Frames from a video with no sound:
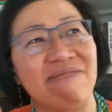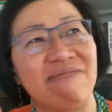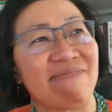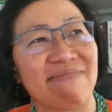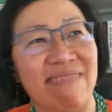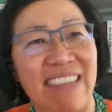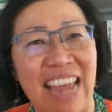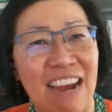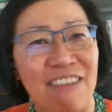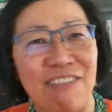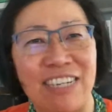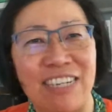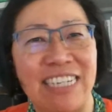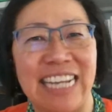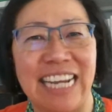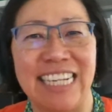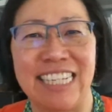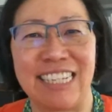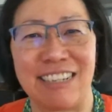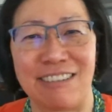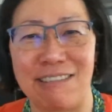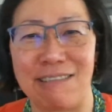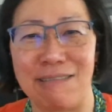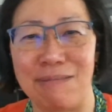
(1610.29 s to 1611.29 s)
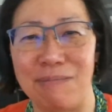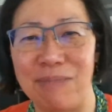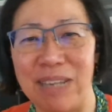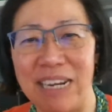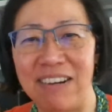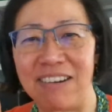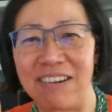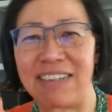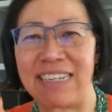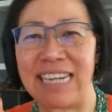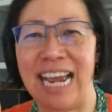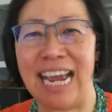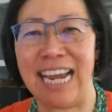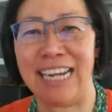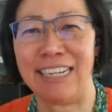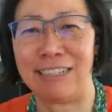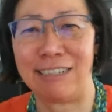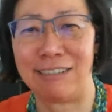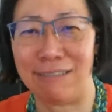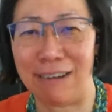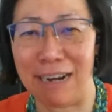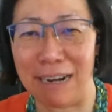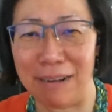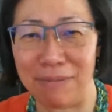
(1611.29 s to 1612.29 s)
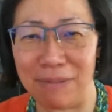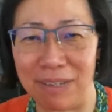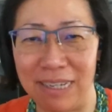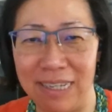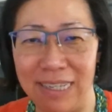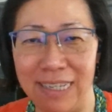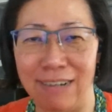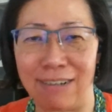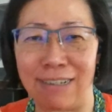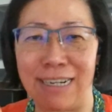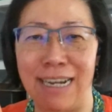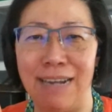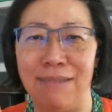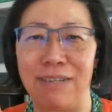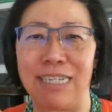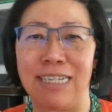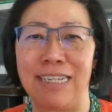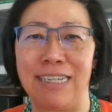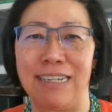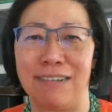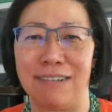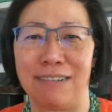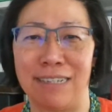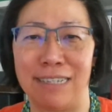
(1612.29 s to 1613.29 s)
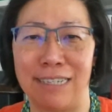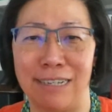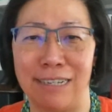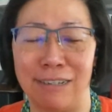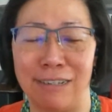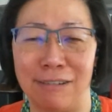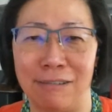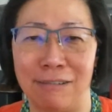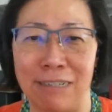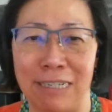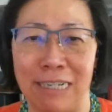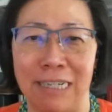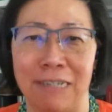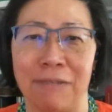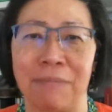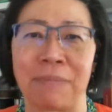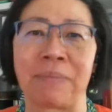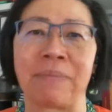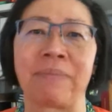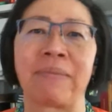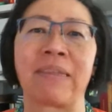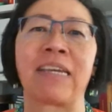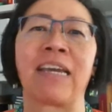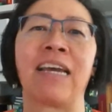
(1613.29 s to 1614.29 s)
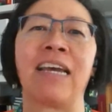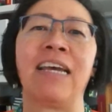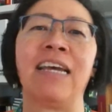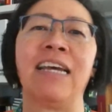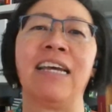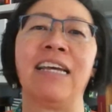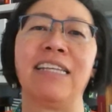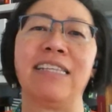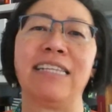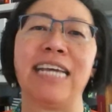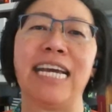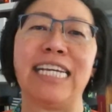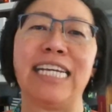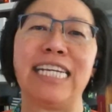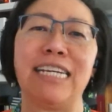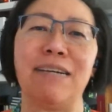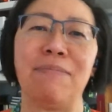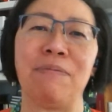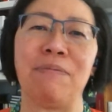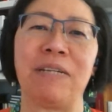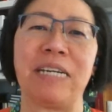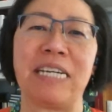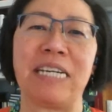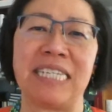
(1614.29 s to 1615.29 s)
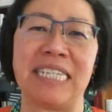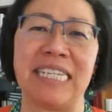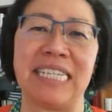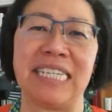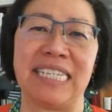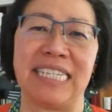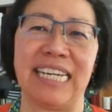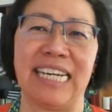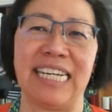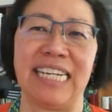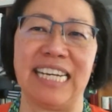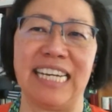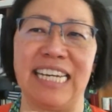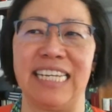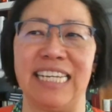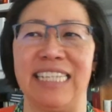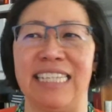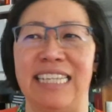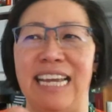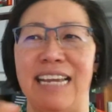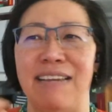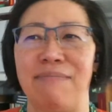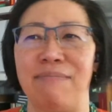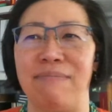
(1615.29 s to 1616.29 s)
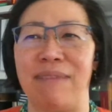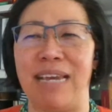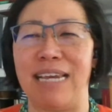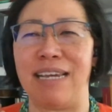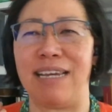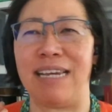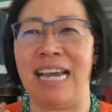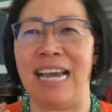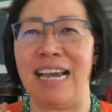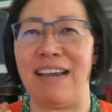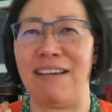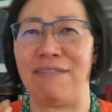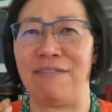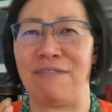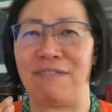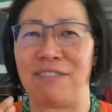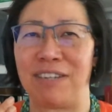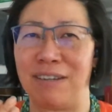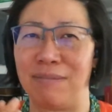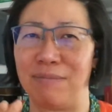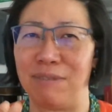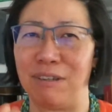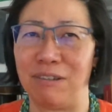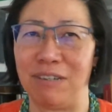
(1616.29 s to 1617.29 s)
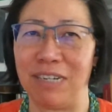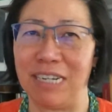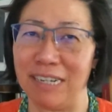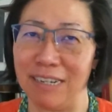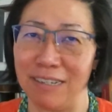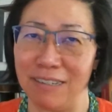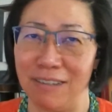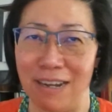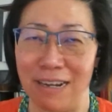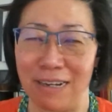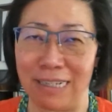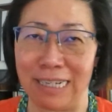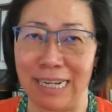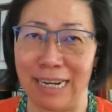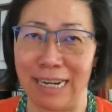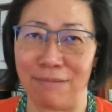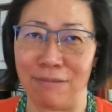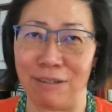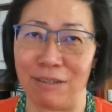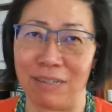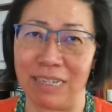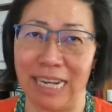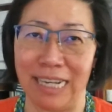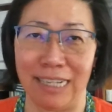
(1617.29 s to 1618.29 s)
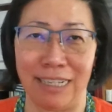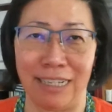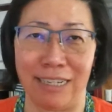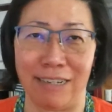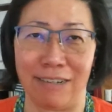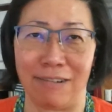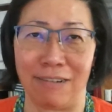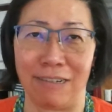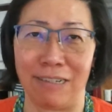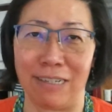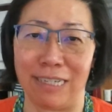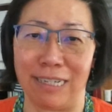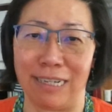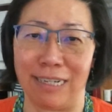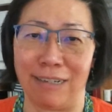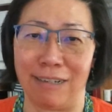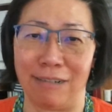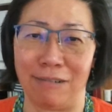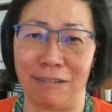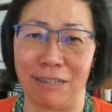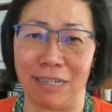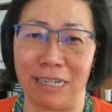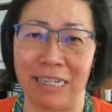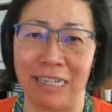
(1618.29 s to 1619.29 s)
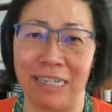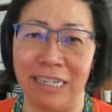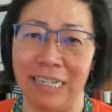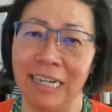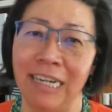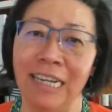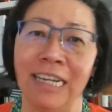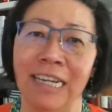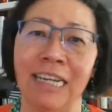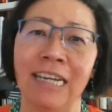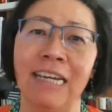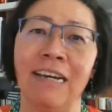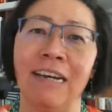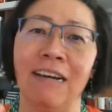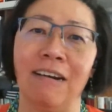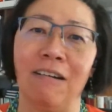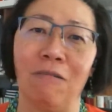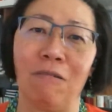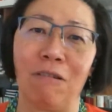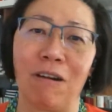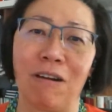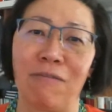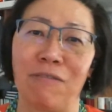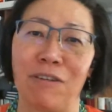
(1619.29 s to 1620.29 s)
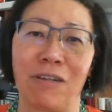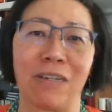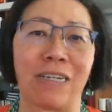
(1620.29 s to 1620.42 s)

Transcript: everyday term. They are cash strapped. They're coming to your institution. They need a place to study. They may have commuted a long time to get to your institution, or if you're a